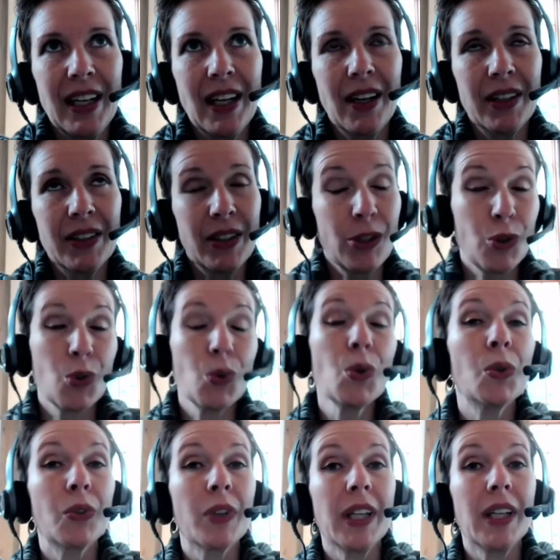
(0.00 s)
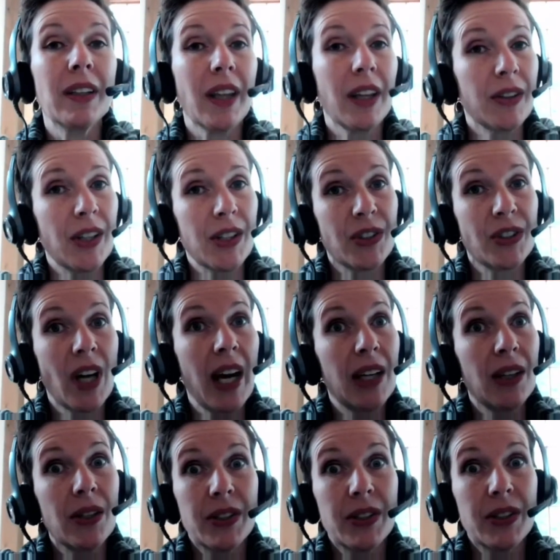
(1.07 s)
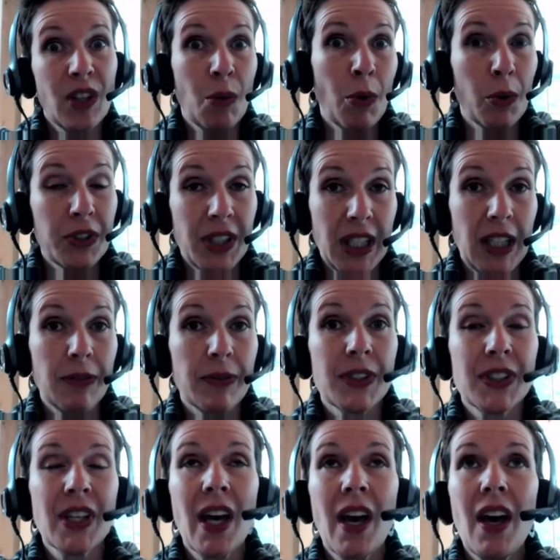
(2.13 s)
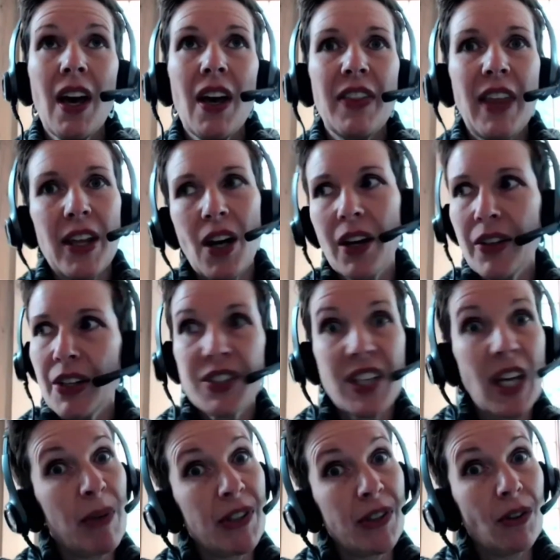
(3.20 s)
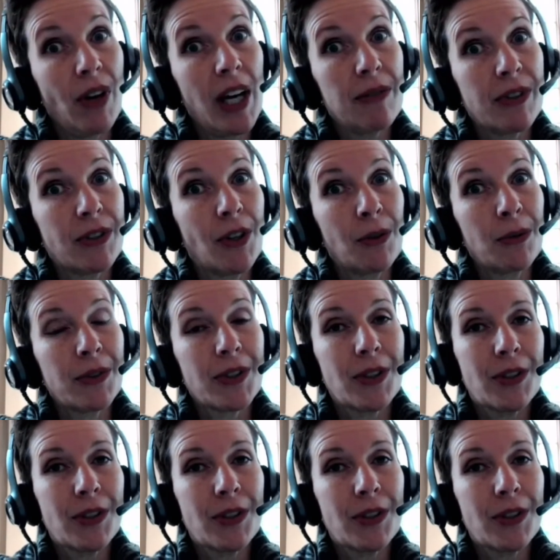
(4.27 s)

on the jewelry, like the styles and the motifs that are the same as the gravestones.